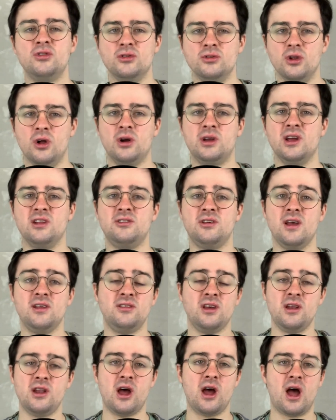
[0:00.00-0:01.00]
to look at
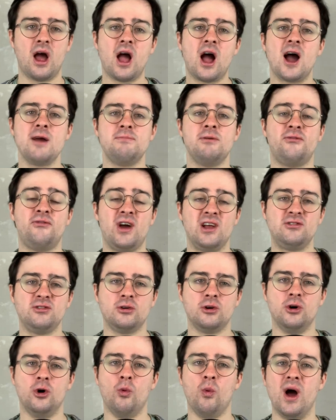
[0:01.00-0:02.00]
it in a
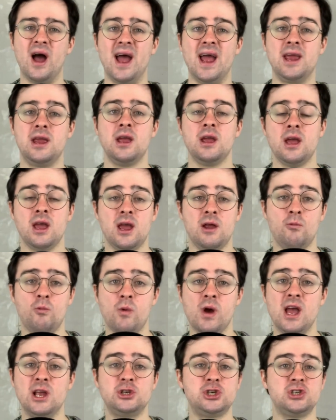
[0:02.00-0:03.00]
hypothetical way in
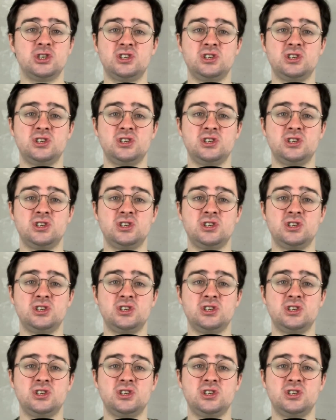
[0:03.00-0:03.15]
which,